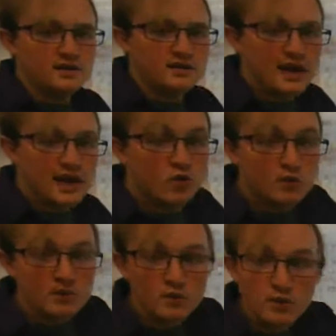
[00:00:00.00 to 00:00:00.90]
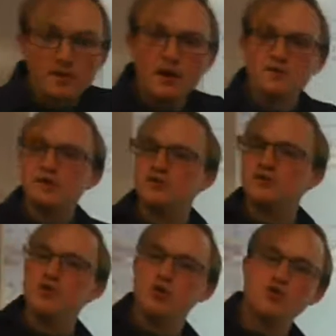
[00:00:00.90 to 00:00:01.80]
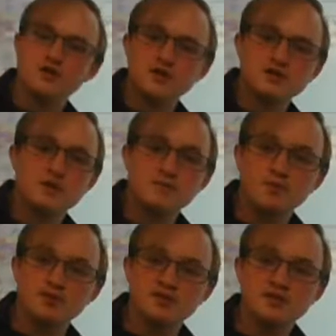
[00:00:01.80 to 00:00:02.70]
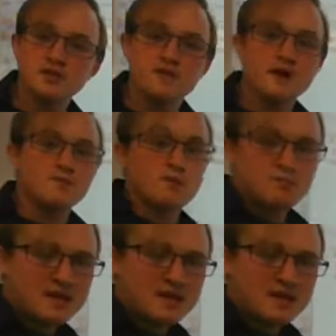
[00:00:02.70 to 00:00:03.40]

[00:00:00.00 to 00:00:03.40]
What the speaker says: Now, normally we might read through the whole thing and start pulling stuff out, but